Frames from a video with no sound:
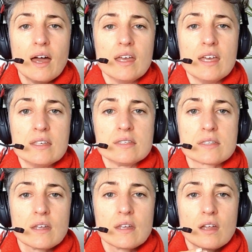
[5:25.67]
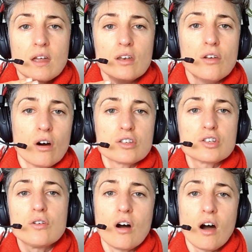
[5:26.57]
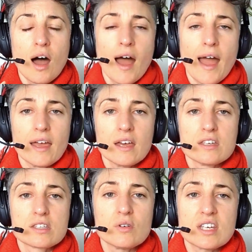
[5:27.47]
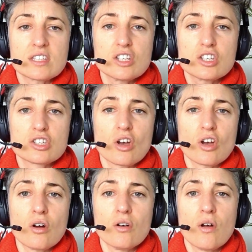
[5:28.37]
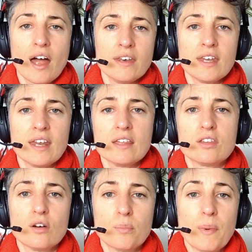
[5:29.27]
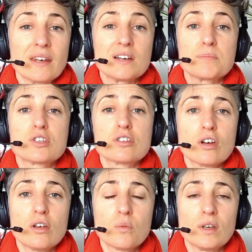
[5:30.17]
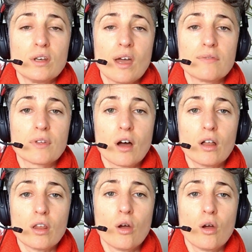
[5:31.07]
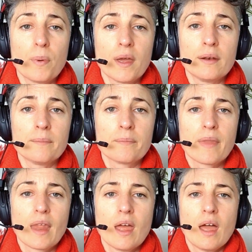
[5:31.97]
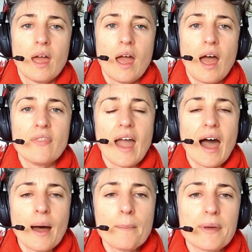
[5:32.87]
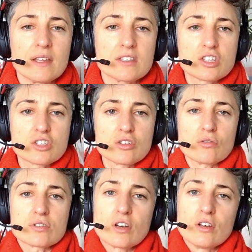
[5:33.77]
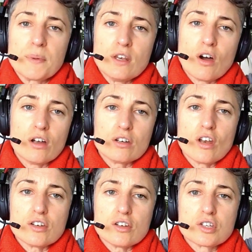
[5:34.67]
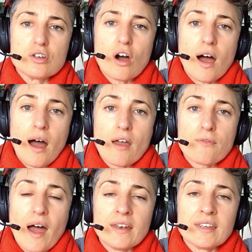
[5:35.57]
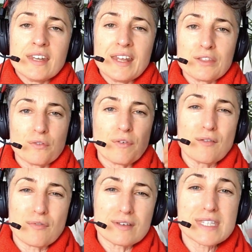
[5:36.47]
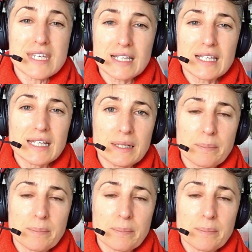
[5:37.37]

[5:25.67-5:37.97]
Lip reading: is not too high so it doesn't show underneath your button up shirt when you have the collar open. And the armpits should also be not too high for underneath your favorite singlet.